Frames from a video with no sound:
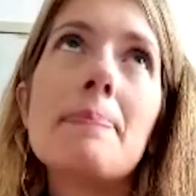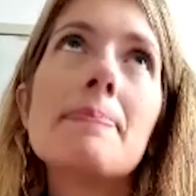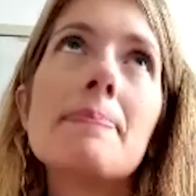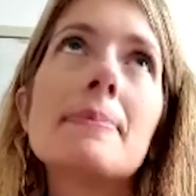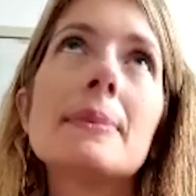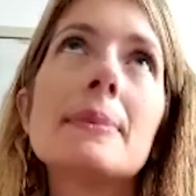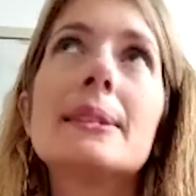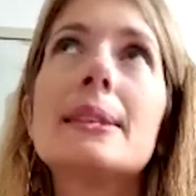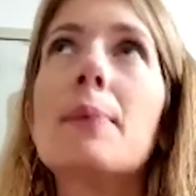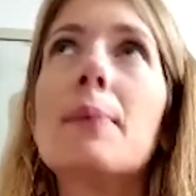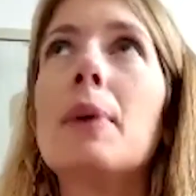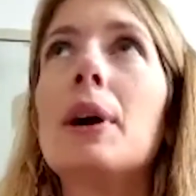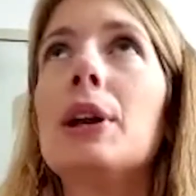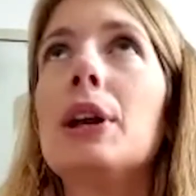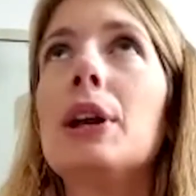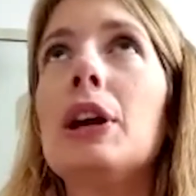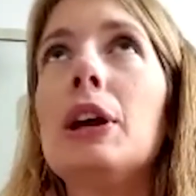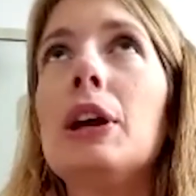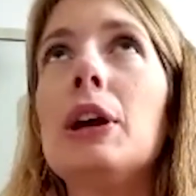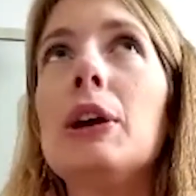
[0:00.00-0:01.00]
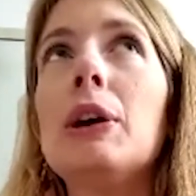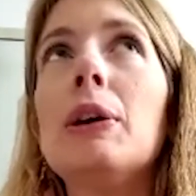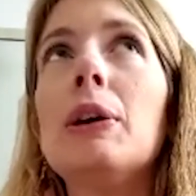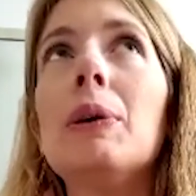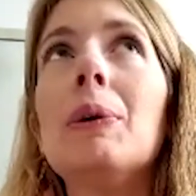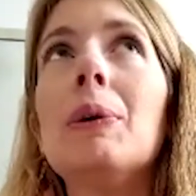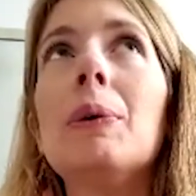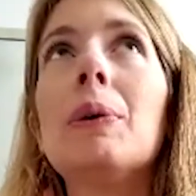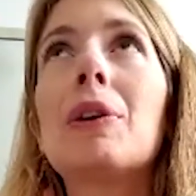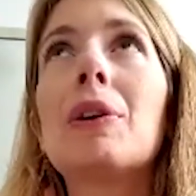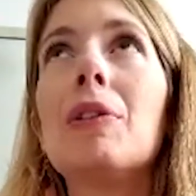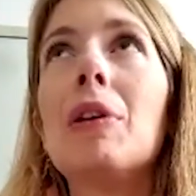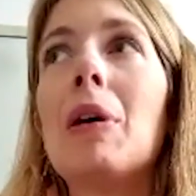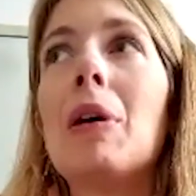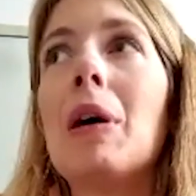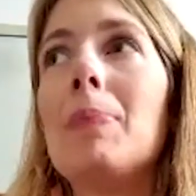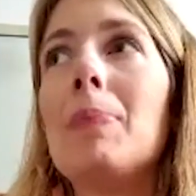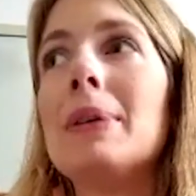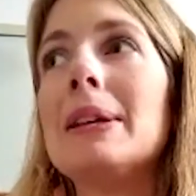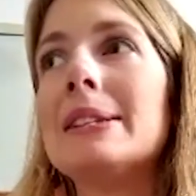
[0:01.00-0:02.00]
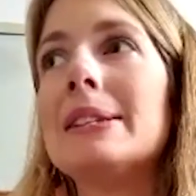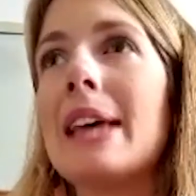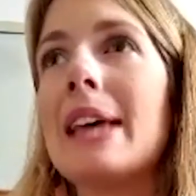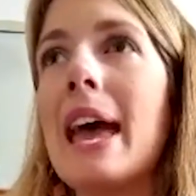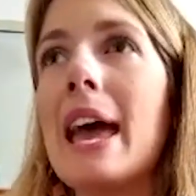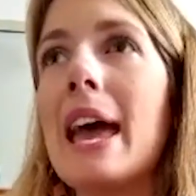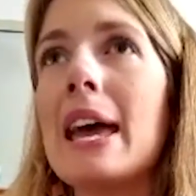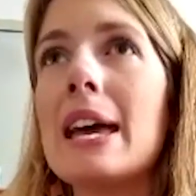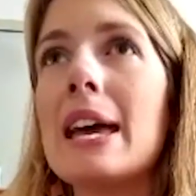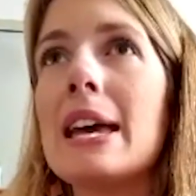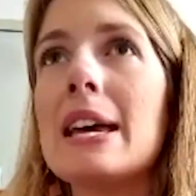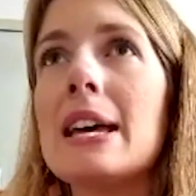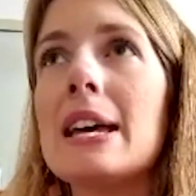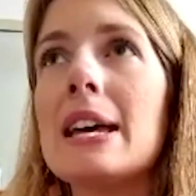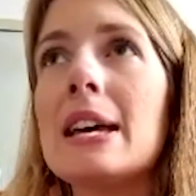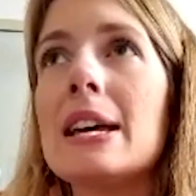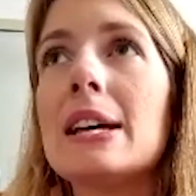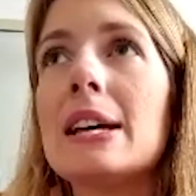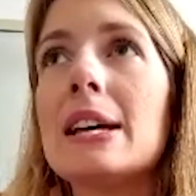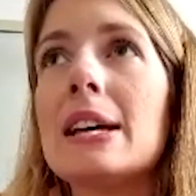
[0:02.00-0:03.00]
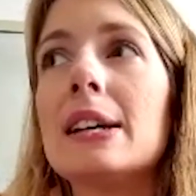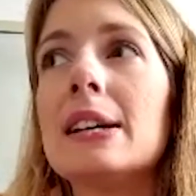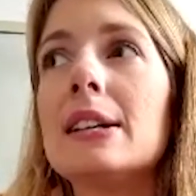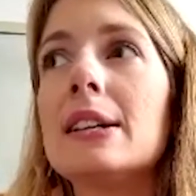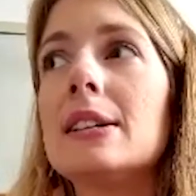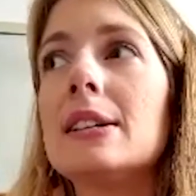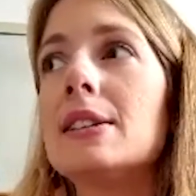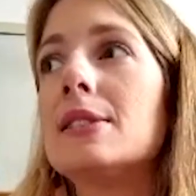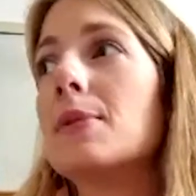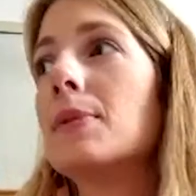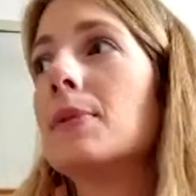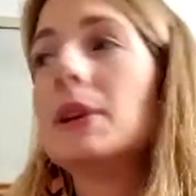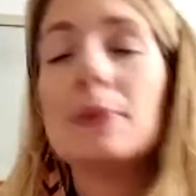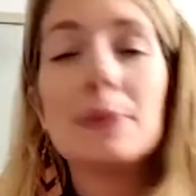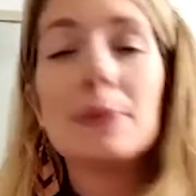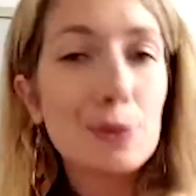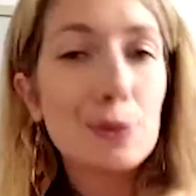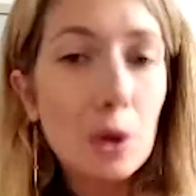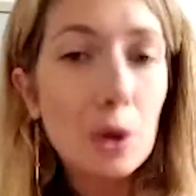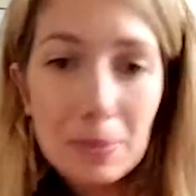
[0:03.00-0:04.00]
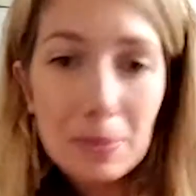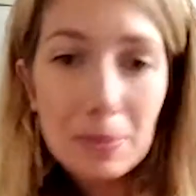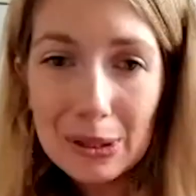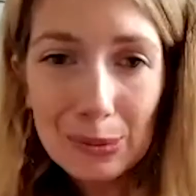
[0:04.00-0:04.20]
someone who grew up as someone who was adopted or